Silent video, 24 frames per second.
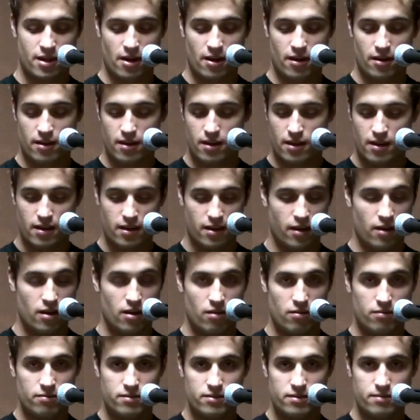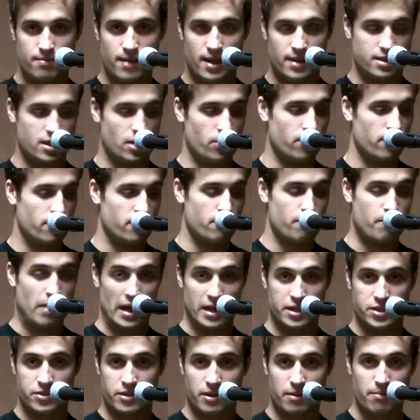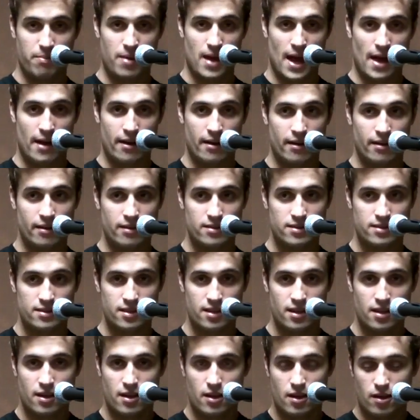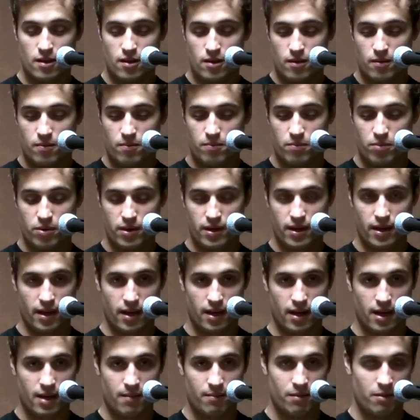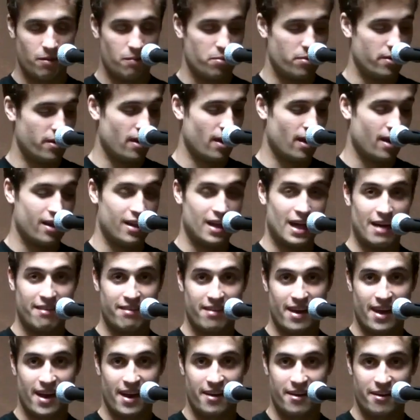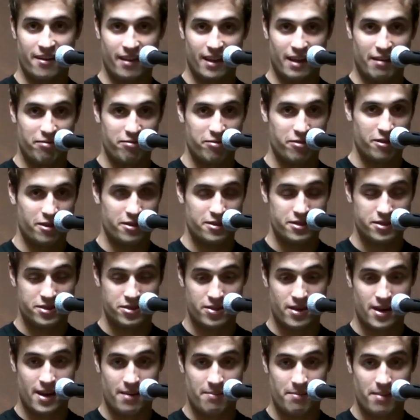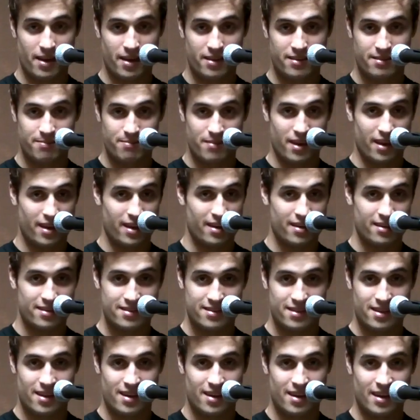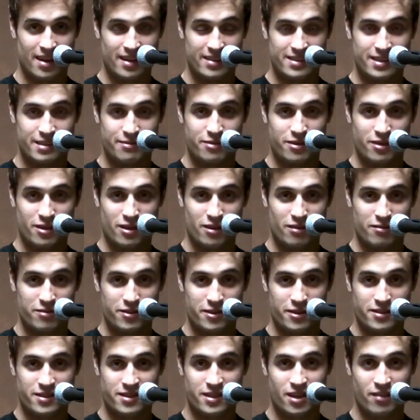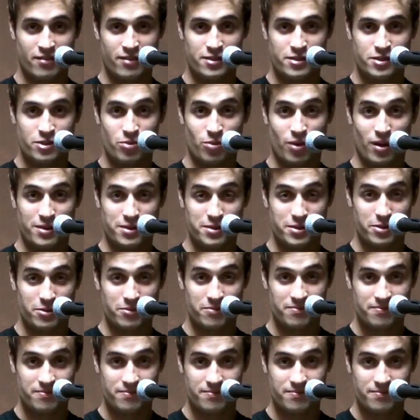start, messing with the bass drum patterns, maybe putting a clave in your left foot. Just try to make it as difficult for yourself as you want to.